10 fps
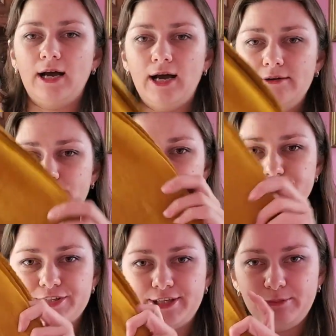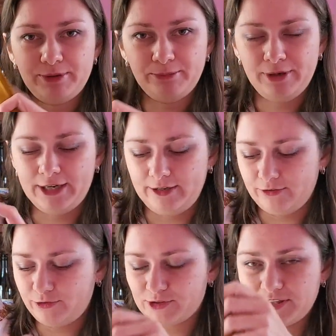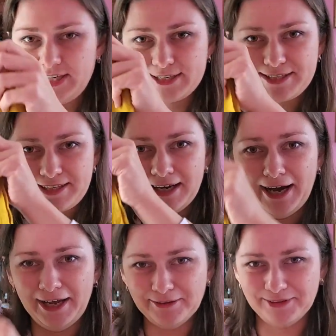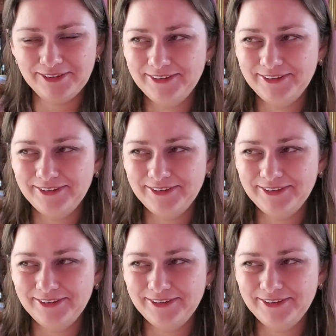I will just keep in mind for the next time